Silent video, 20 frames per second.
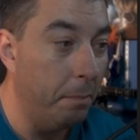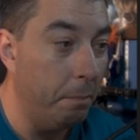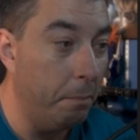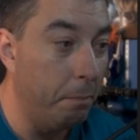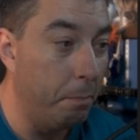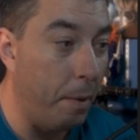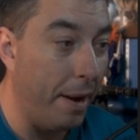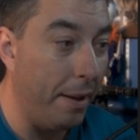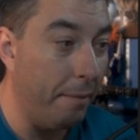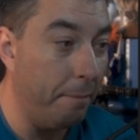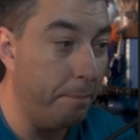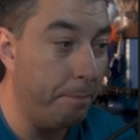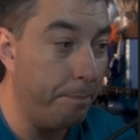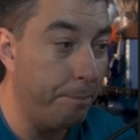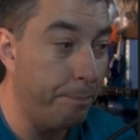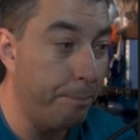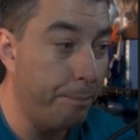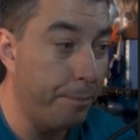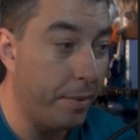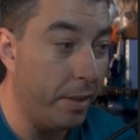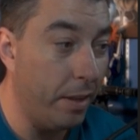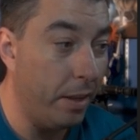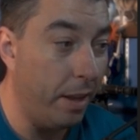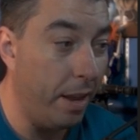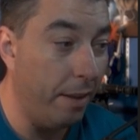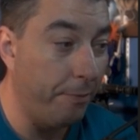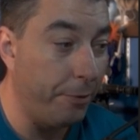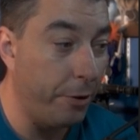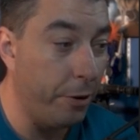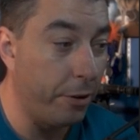But
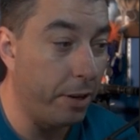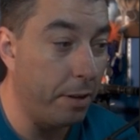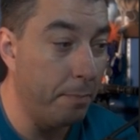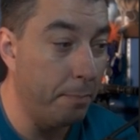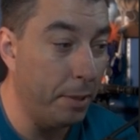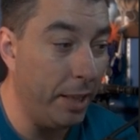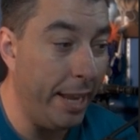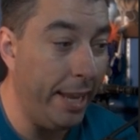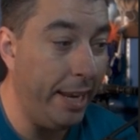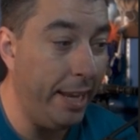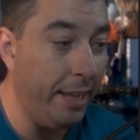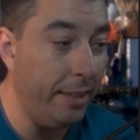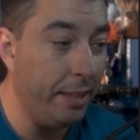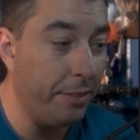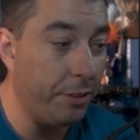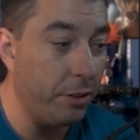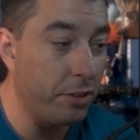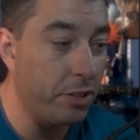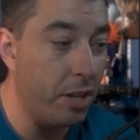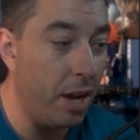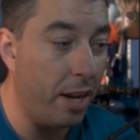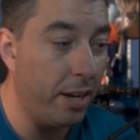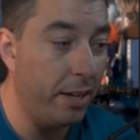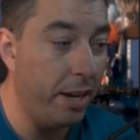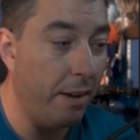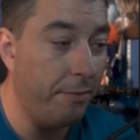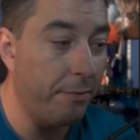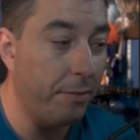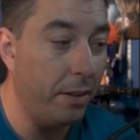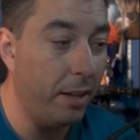if you're complaining that there's not
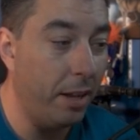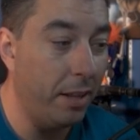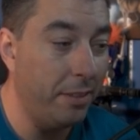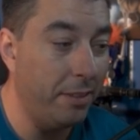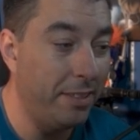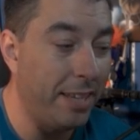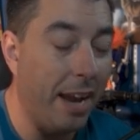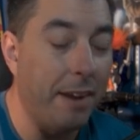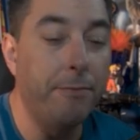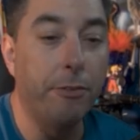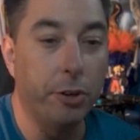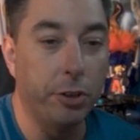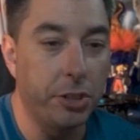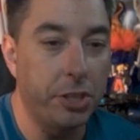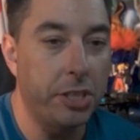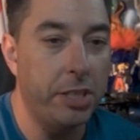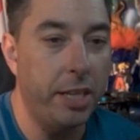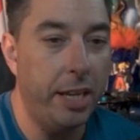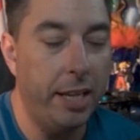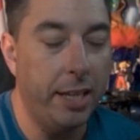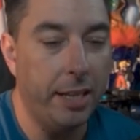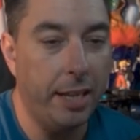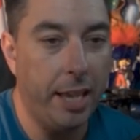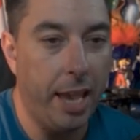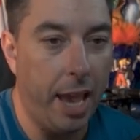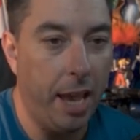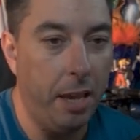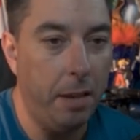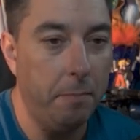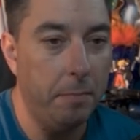enough diversity in a
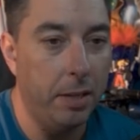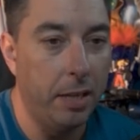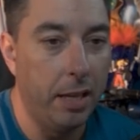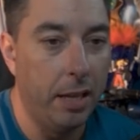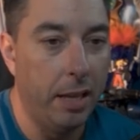game,